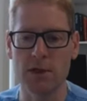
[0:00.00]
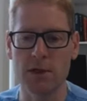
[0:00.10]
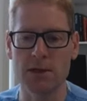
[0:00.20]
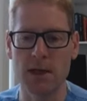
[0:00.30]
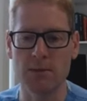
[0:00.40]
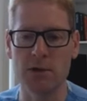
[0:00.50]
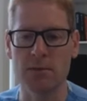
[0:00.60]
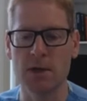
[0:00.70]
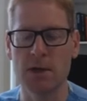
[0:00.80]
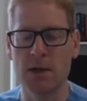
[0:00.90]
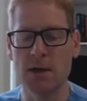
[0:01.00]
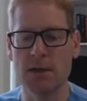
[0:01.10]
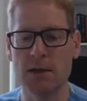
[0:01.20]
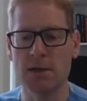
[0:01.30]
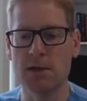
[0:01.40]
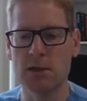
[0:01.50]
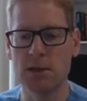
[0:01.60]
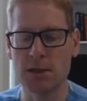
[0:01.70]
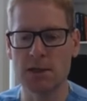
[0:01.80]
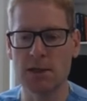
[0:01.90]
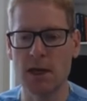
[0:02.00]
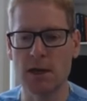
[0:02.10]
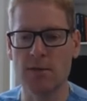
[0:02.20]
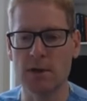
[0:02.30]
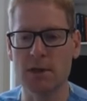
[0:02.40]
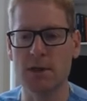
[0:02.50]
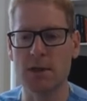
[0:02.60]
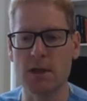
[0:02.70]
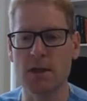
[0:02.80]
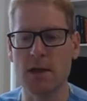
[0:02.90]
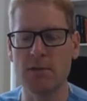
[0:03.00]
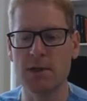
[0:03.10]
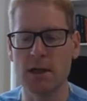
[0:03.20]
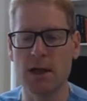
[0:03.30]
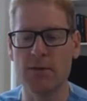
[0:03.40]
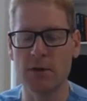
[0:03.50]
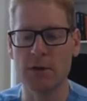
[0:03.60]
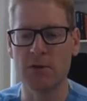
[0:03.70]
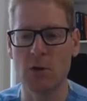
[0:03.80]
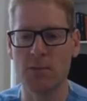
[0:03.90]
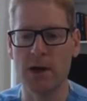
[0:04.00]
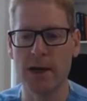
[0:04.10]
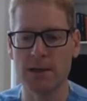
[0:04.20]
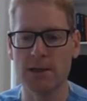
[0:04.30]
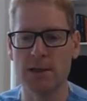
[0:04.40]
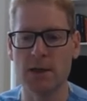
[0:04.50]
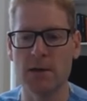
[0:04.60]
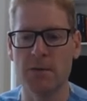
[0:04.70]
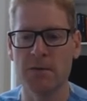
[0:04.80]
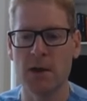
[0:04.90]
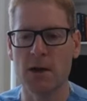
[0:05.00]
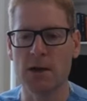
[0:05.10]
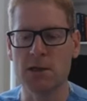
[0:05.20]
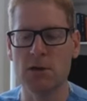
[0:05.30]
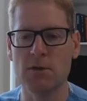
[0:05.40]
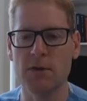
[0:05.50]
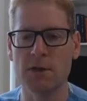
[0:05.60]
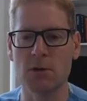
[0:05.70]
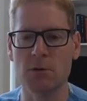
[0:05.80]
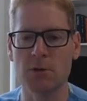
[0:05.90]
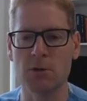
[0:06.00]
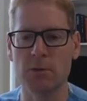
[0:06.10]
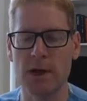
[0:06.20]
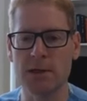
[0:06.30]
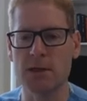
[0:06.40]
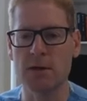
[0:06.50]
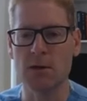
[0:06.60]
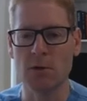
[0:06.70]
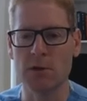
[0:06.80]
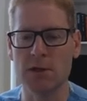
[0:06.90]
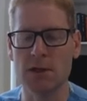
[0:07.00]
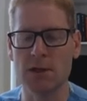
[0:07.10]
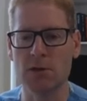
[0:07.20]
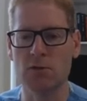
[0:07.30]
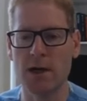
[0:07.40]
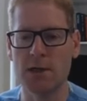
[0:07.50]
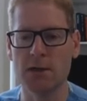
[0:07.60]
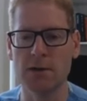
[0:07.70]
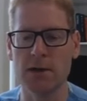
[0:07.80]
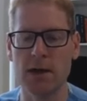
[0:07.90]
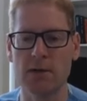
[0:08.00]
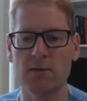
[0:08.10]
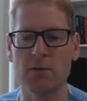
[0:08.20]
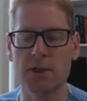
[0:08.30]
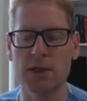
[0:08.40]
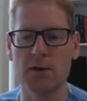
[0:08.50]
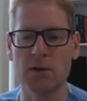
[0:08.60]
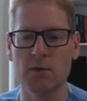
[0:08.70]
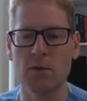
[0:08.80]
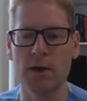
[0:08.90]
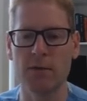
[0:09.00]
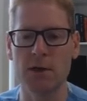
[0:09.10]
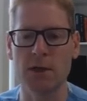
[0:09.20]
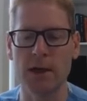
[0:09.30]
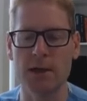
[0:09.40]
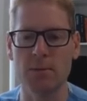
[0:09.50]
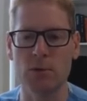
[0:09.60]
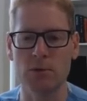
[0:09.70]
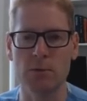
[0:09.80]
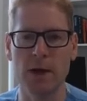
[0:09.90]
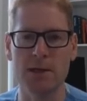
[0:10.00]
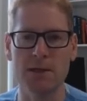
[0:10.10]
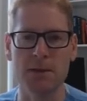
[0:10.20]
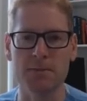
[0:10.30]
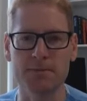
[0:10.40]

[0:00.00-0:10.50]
ventricular septum. And this is just to say that there is a level of complexity uh, to physiological pacing, which is greater than that with standard right ventricular apical pacing.